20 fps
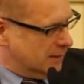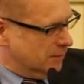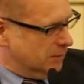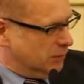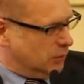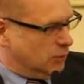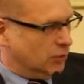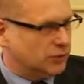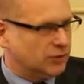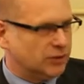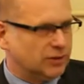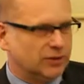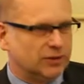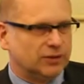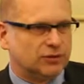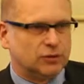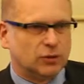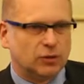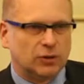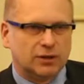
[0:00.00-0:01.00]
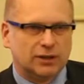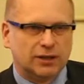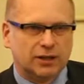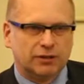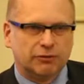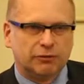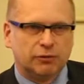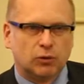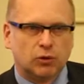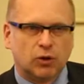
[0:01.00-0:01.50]
Because uh,
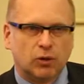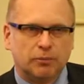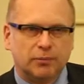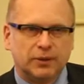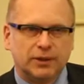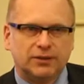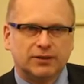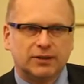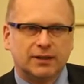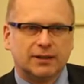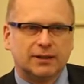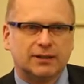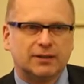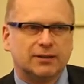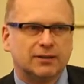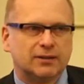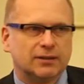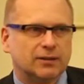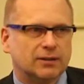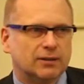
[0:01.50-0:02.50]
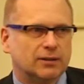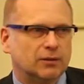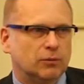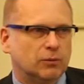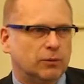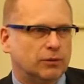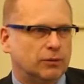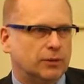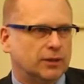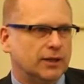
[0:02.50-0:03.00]
certainly if you're competing uh,
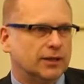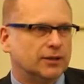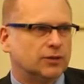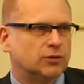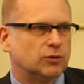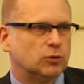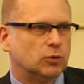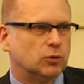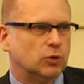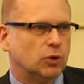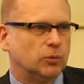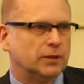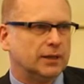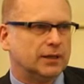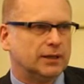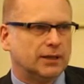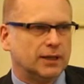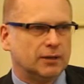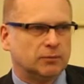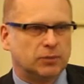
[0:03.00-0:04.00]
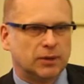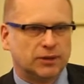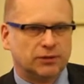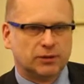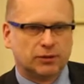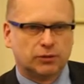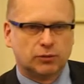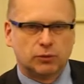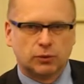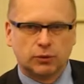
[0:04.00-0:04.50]
with regards to lobbying and
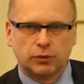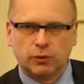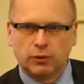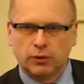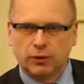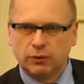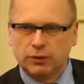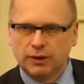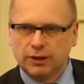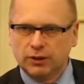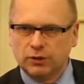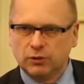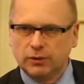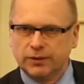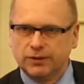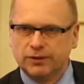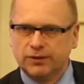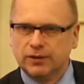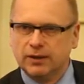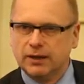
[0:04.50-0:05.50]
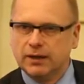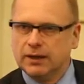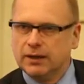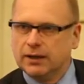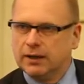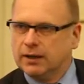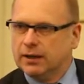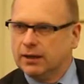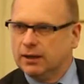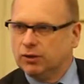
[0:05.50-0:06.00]
pressing through your own interests
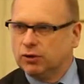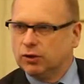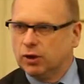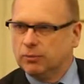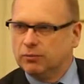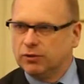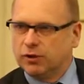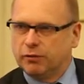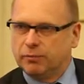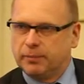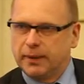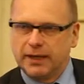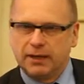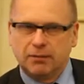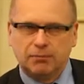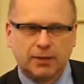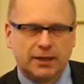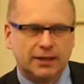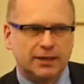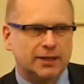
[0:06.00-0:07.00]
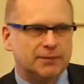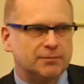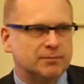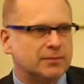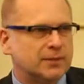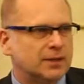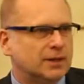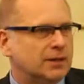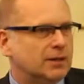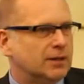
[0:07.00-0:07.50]
in terms of paying
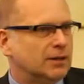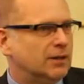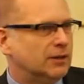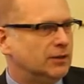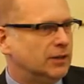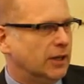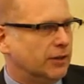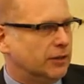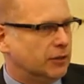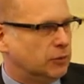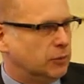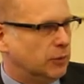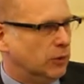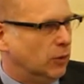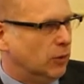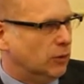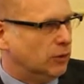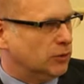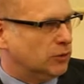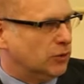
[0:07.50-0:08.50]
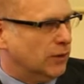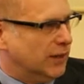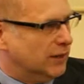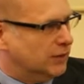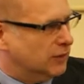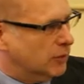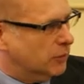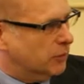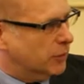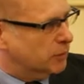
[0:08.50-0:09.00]
money, the others will also
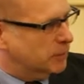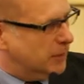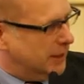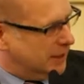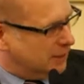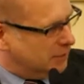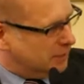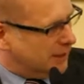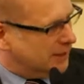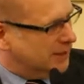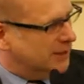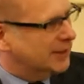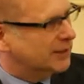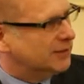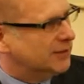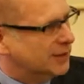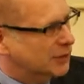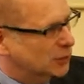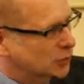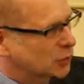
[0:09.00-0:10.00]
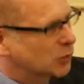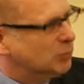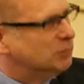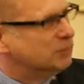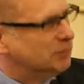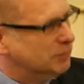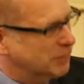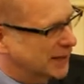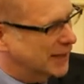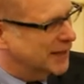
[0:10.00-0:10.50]
answer with paying money and then
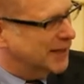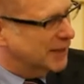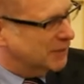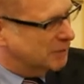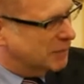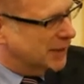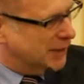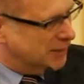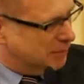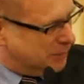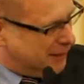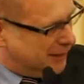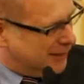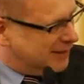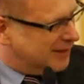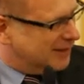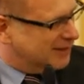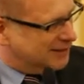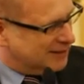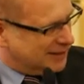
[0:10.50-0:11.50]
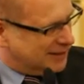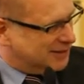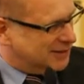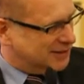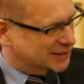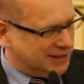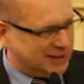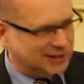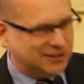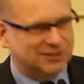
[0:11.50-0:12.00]
you pay and pay and pay and then
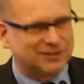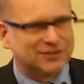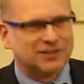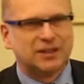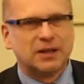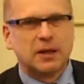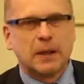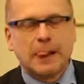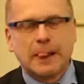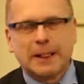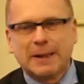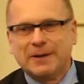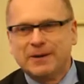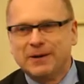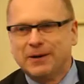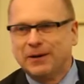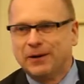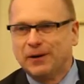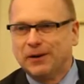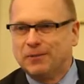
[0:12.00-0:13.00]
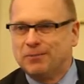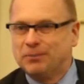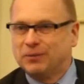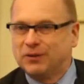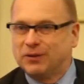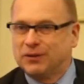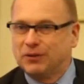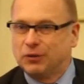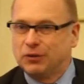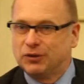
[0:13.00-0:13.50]
in the end
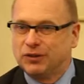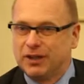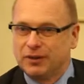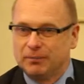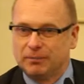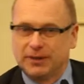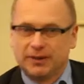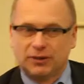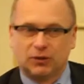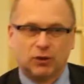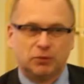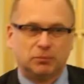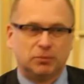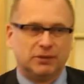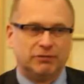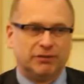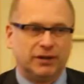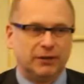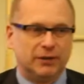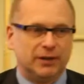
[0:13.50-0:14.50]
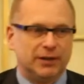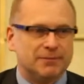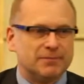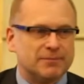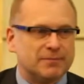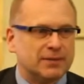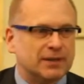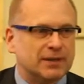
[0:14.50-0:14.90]
um, the result might not be very